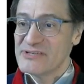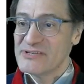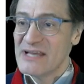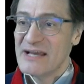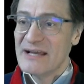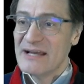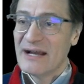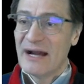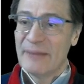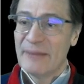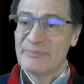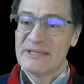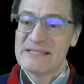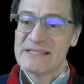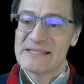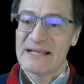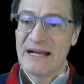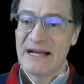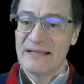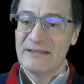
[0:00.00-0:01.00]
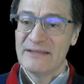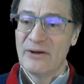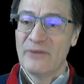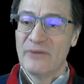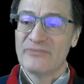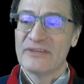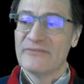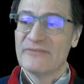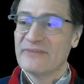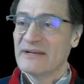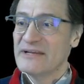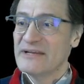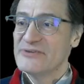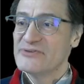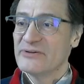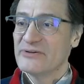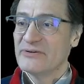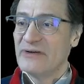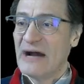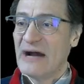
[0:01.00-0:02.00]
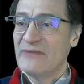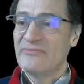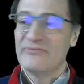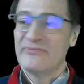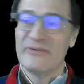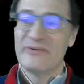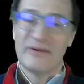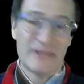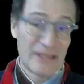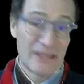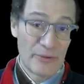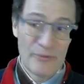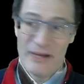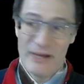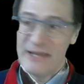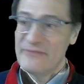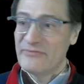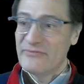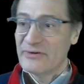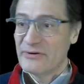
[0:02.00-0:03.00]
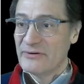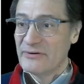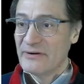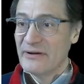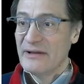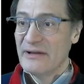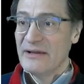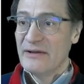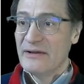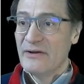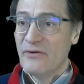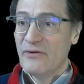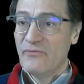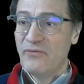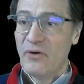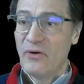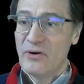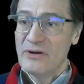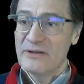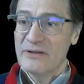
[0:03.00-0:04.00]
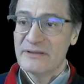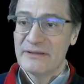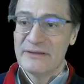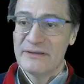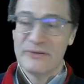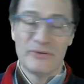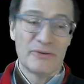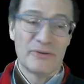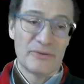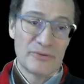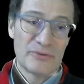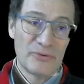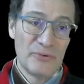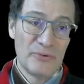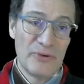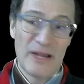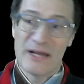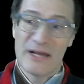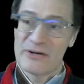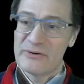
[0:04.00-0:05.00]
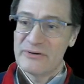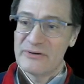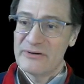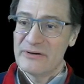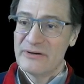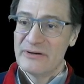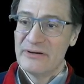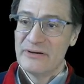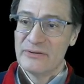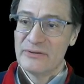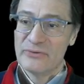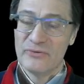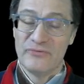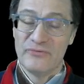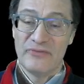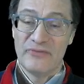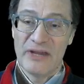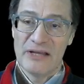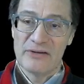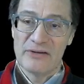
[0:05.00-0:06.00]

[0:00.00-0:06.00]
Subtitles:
have this kind of definition of the way from fault to error to failure.